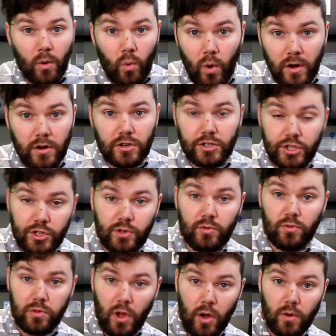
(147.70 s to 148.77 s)
1 or 2
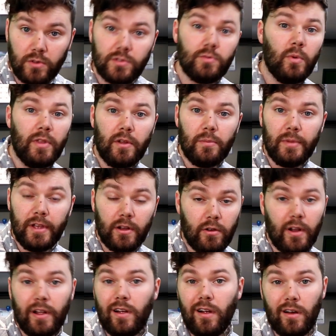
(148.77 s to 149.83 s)
loans, whether it be a
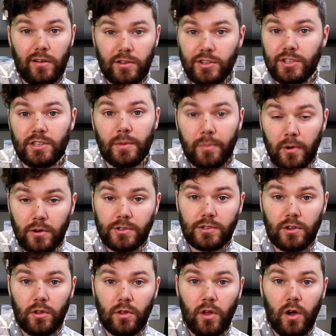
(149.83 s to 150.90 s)
credit card or just a
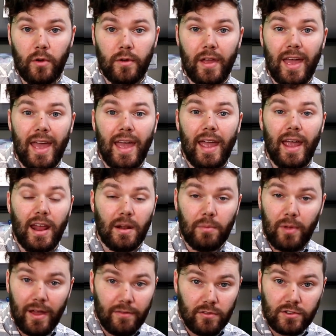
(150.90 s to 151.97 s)
personal loan, and
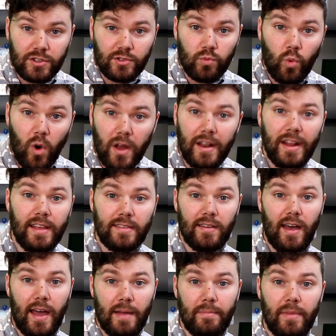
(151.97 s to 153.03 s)
apply for just one at a
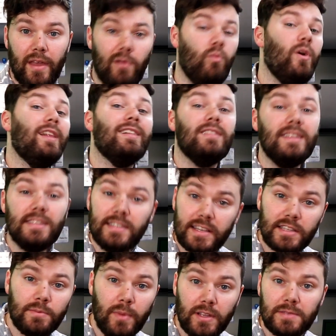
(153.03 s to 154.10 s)
time, and wait at least
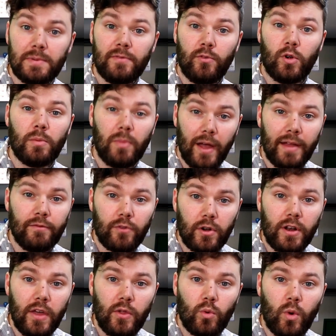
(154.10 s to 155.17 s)
6 months before applying for
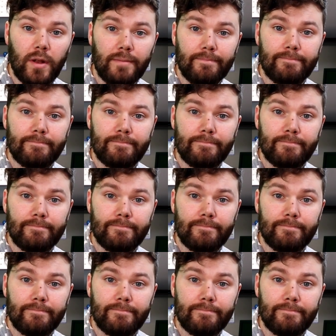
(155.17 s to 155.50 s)
another one.